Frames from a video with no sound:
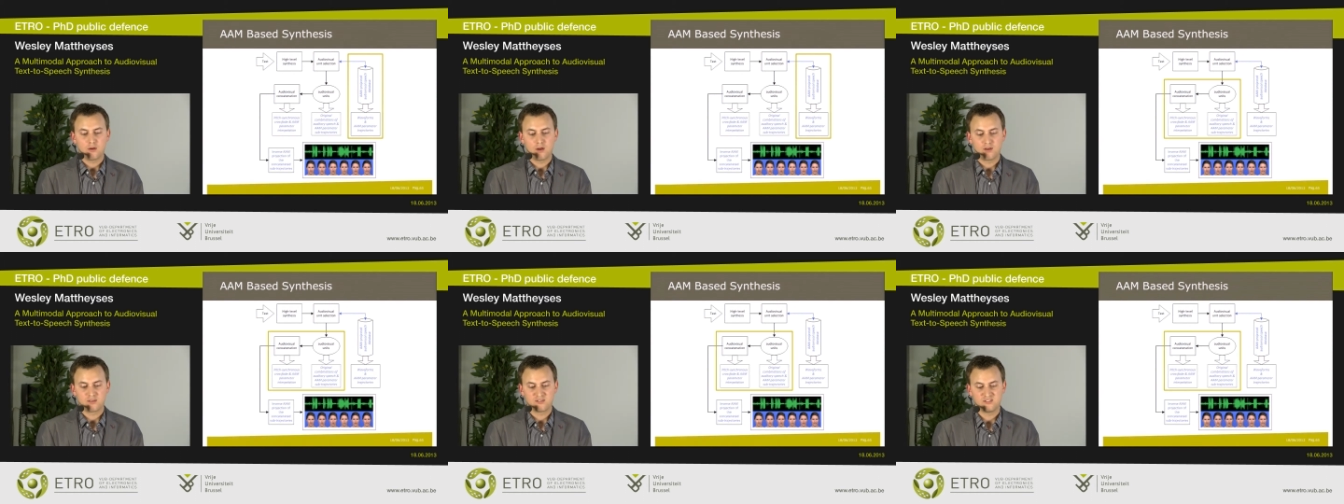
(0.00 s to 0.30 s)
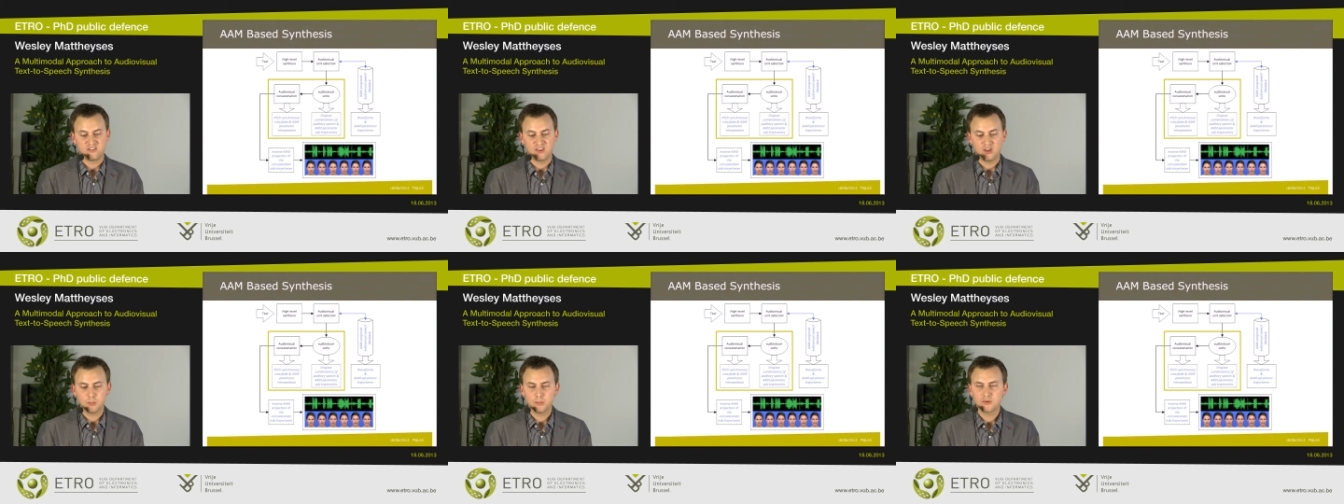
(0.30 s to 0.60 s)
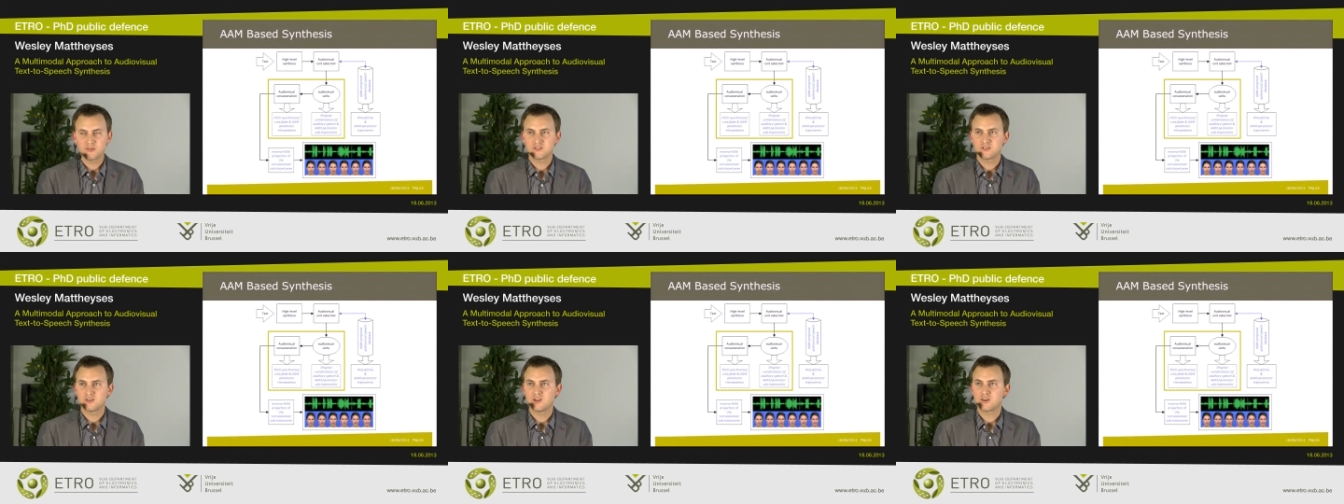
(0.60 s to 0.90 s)

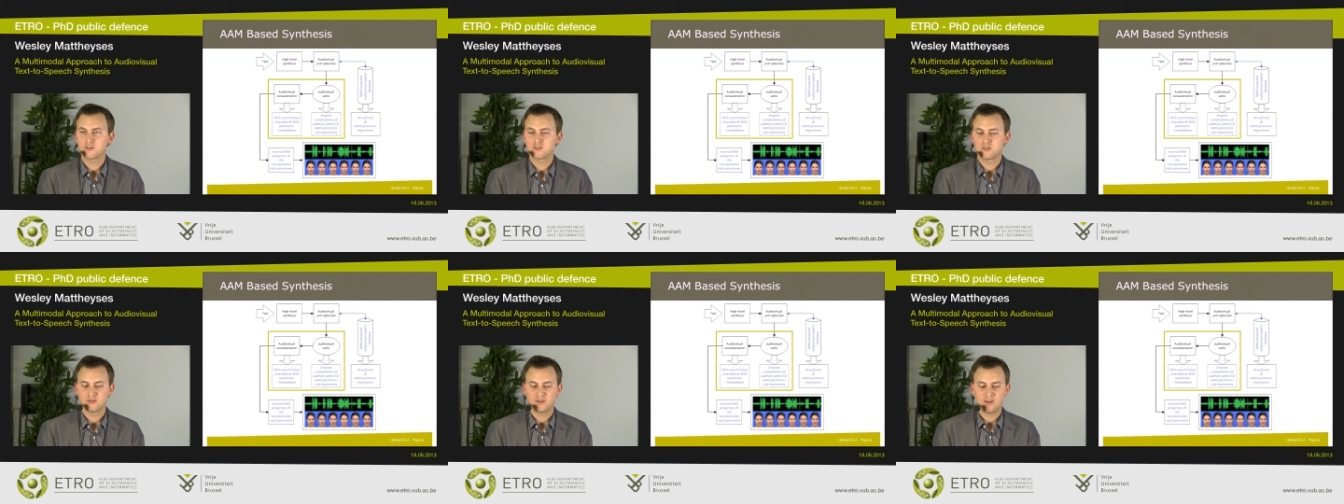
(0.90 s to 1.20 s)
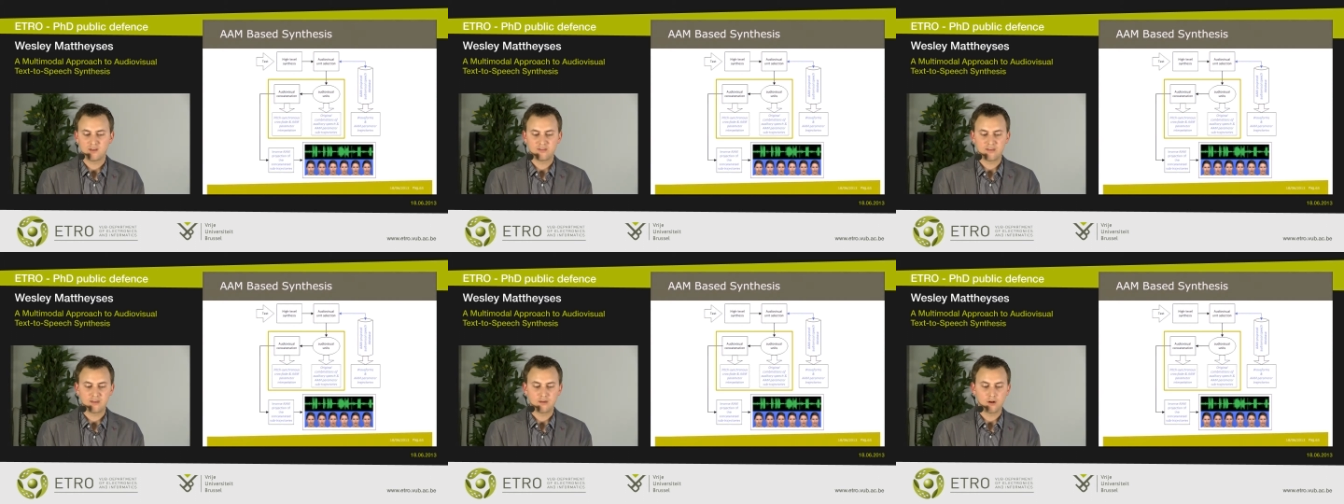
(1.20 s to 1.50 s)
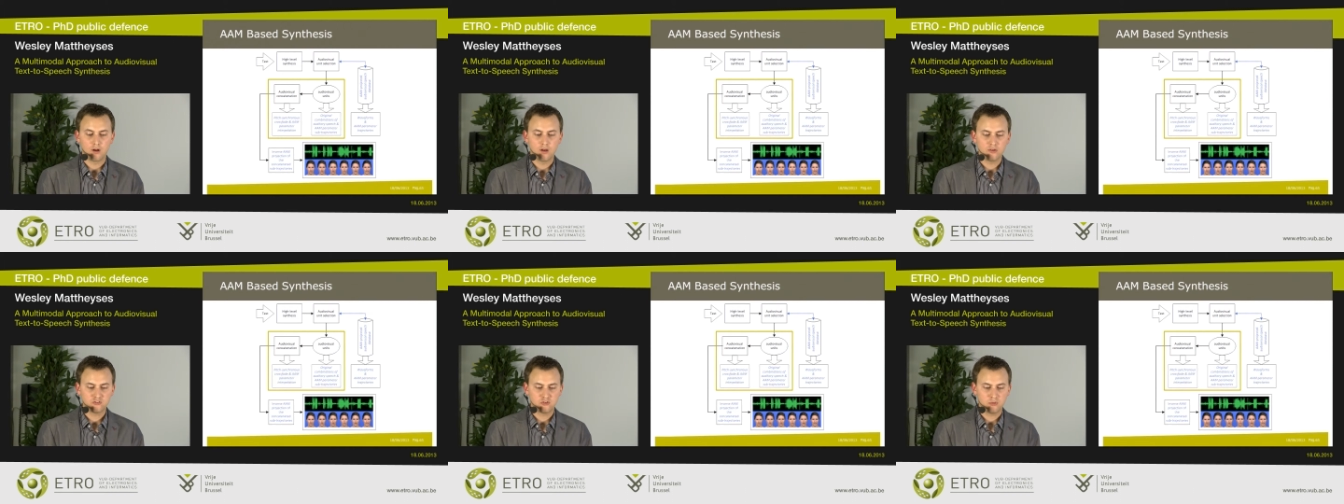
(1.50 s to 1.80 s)
segment selection, and they
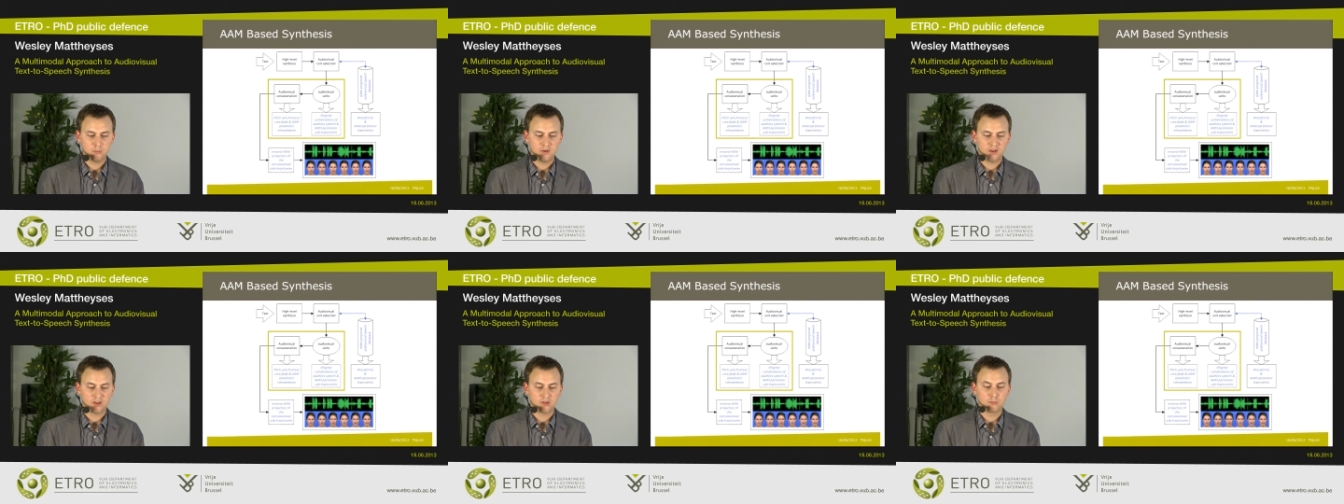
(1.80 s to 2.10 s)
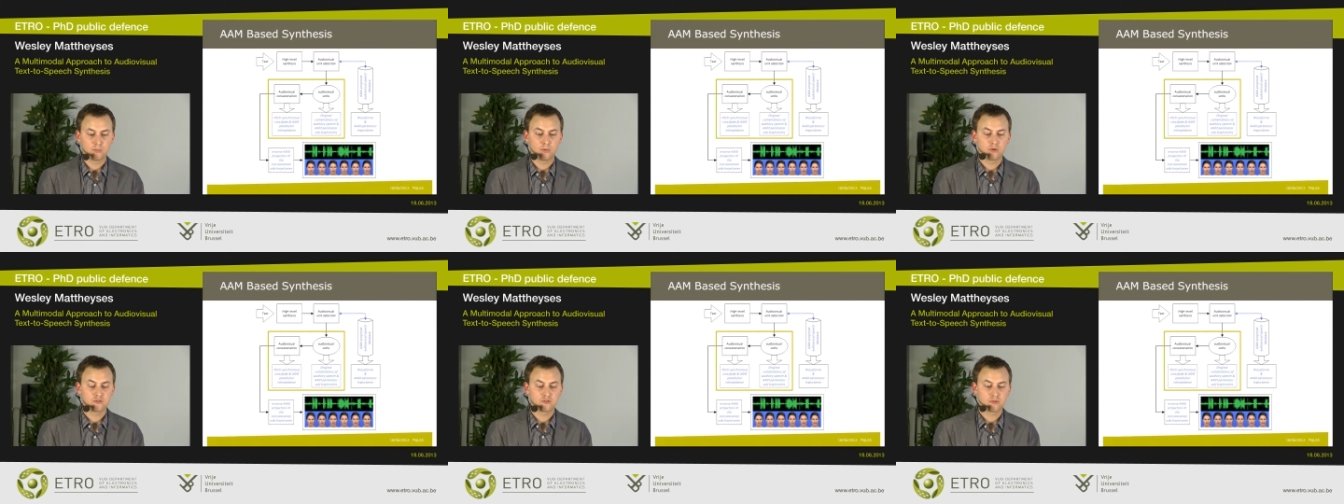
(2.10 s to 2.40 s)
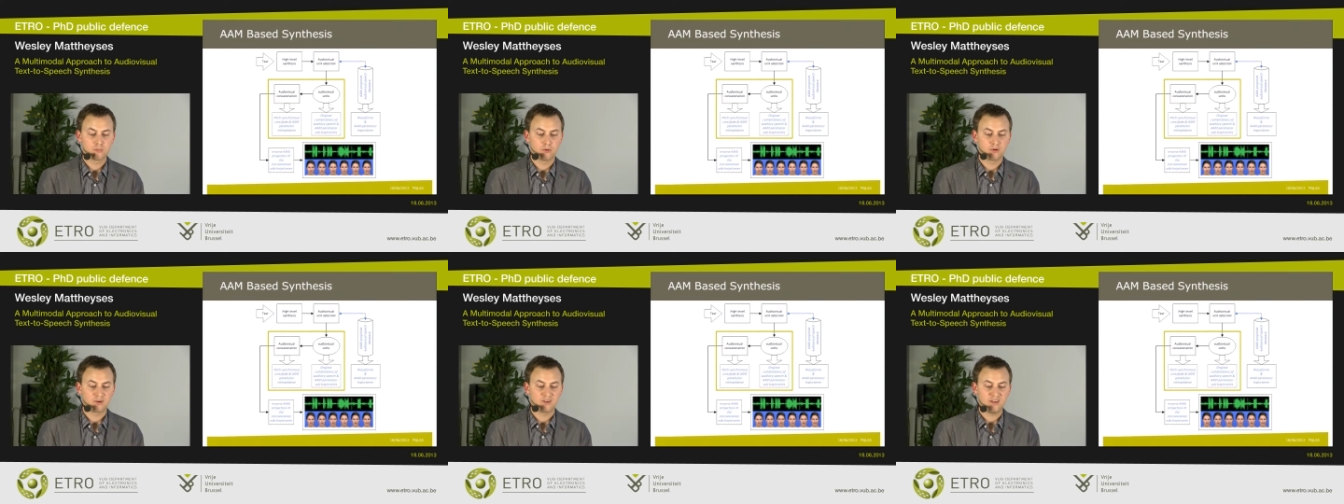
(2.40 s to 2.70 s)
also make it much
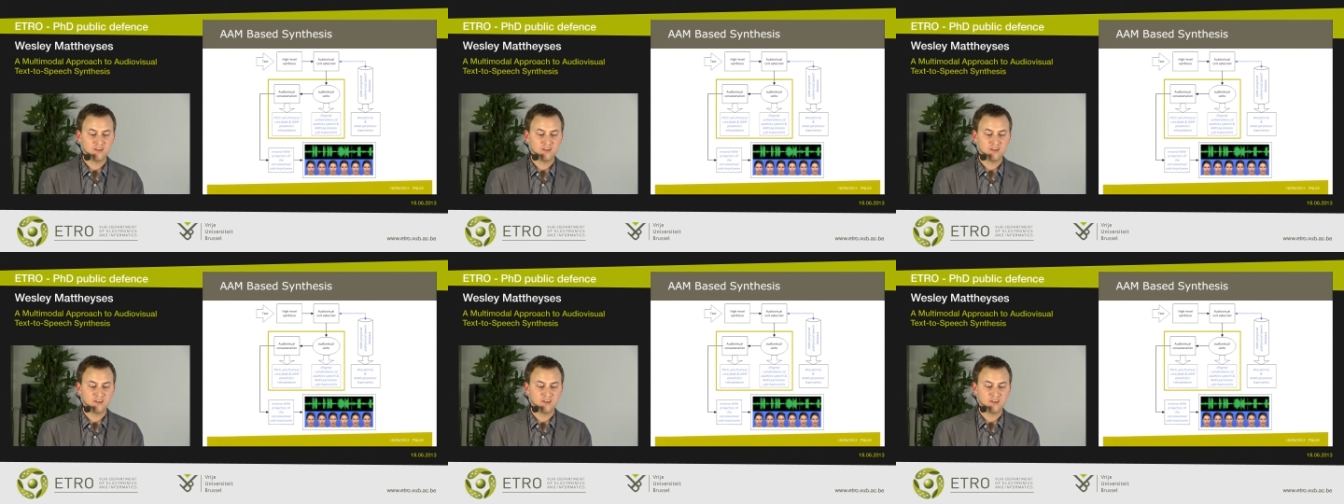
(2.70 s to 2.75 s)
more